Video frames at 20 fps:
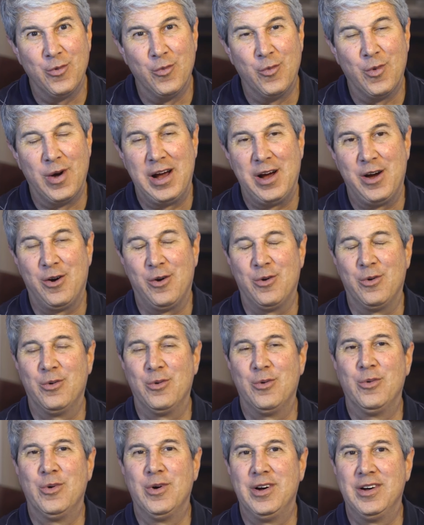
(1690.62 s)
Wow.
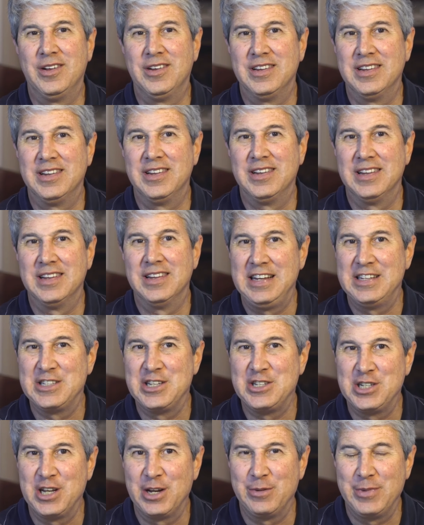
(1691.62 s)
Well, ladies and
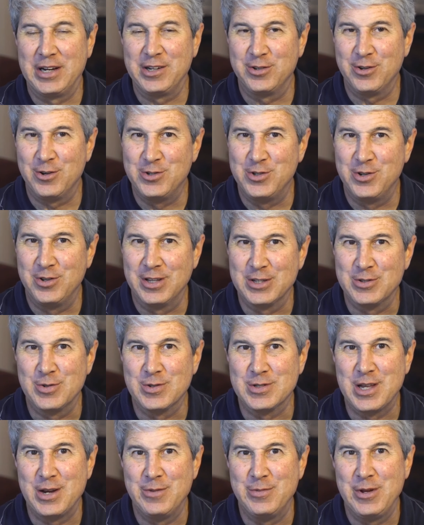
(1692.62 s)
gentlemen, I told you this was
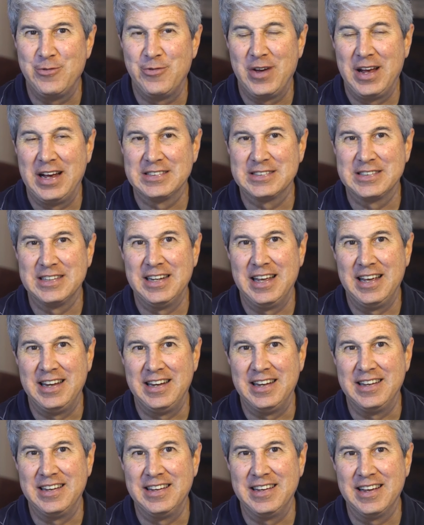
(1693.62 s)
going to be
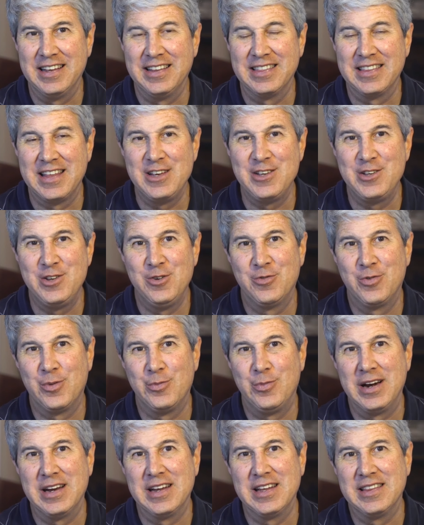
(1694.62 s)
fascinating, and thank you for
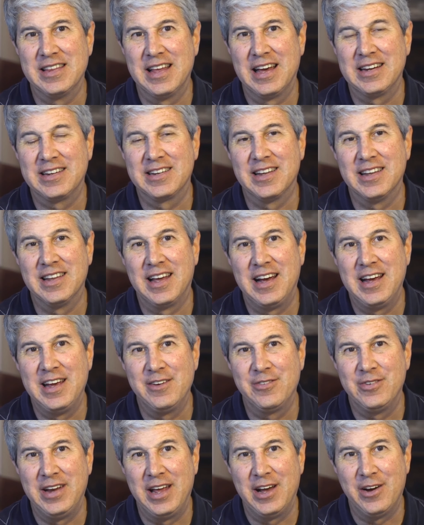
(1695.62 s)
bringing that to life.
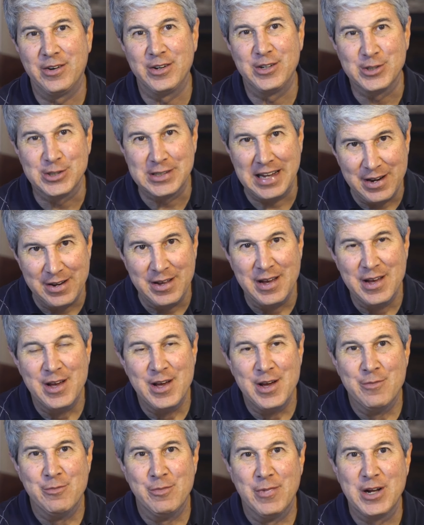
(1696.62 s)
Now understand
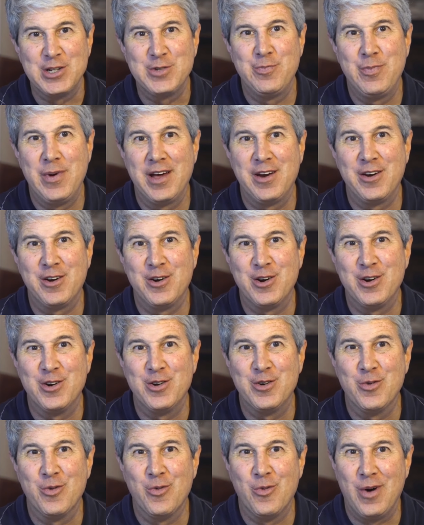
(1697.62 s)
much
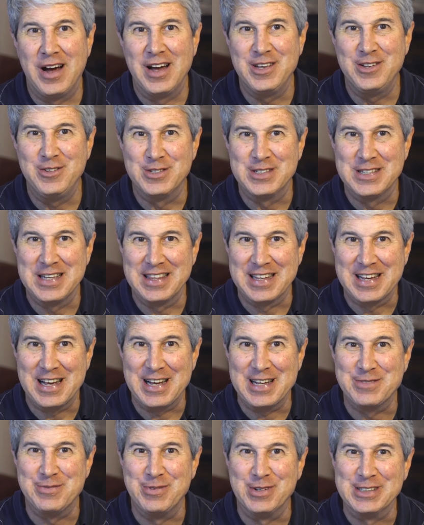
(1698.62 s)
better why you said the
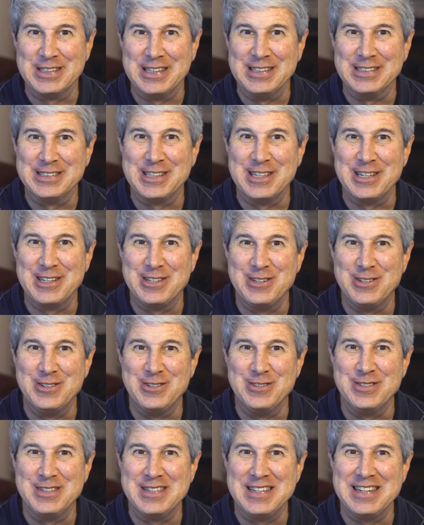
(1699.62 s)
Cosmos
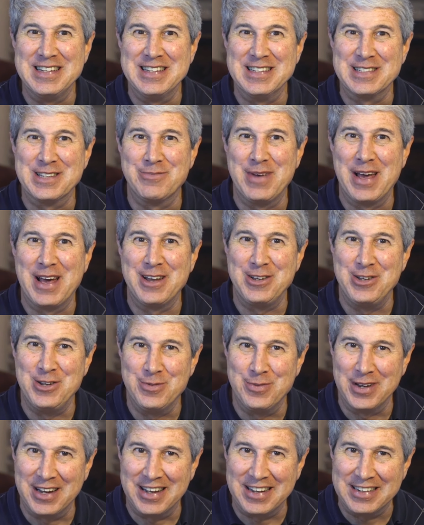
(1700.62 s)
Institute is about
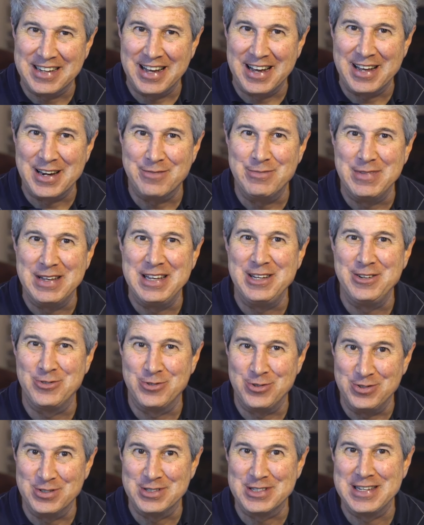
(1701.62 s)
human autonomy,
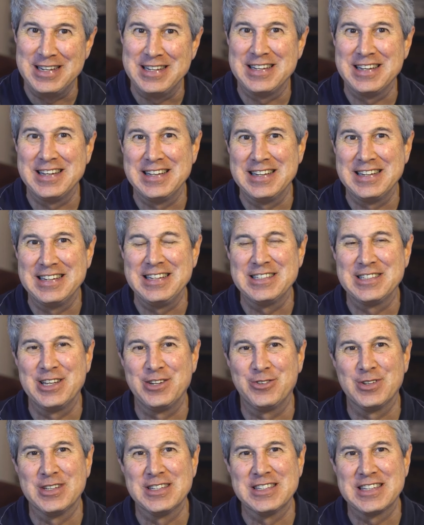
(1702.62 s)
truth seeking, and
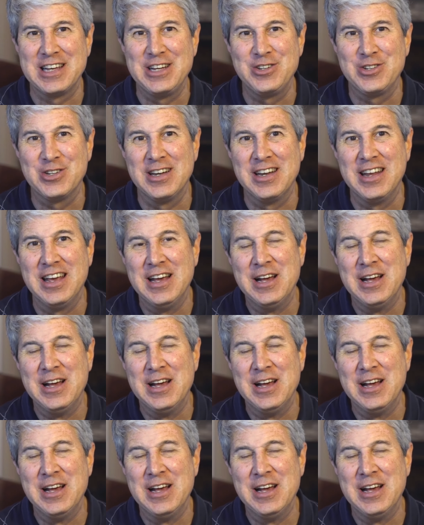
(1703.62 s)
decentralization.